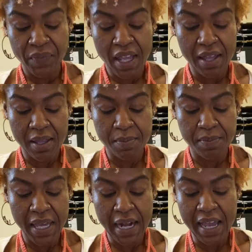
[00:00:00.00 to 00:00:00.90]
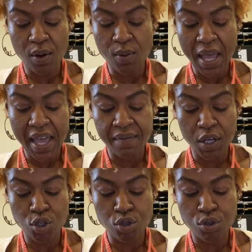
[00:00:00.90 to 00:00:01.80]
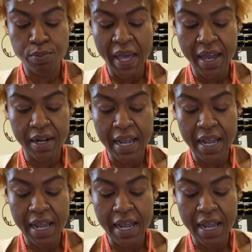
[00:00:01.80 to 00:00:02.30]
And I don't have a true pattern.